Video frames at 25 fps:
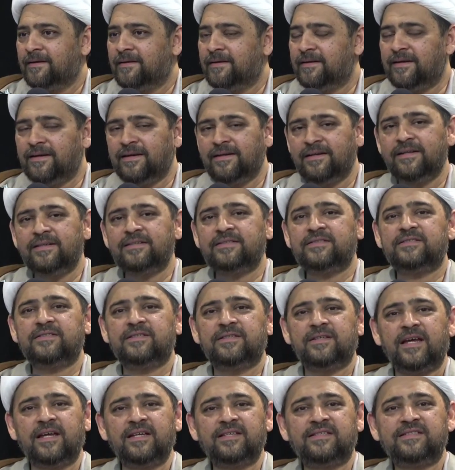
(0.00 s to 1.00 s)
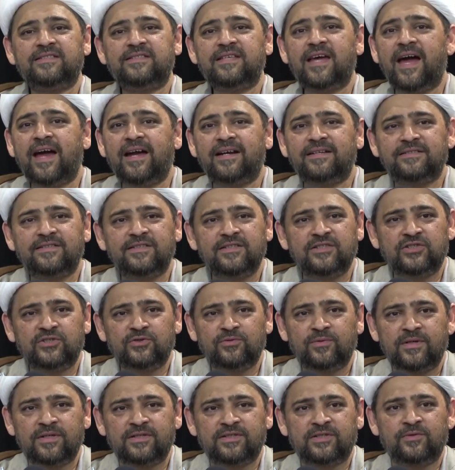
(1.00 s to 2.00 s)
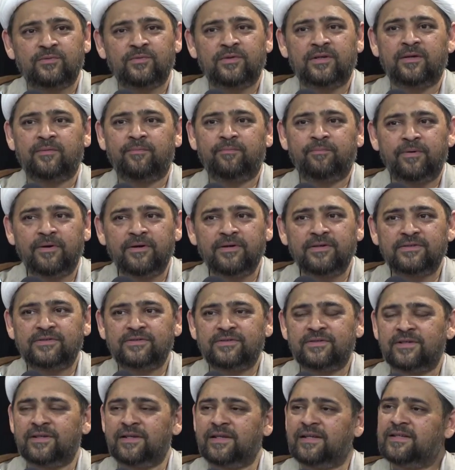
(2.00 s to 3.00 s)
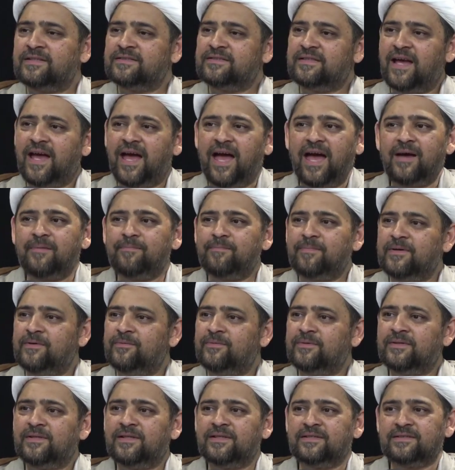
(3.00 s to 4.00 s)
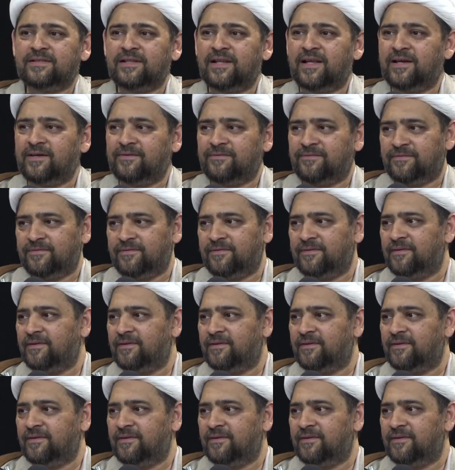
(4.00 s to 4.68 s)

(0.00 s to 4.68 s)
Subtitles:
It is a sad situation when a person is happy with this life.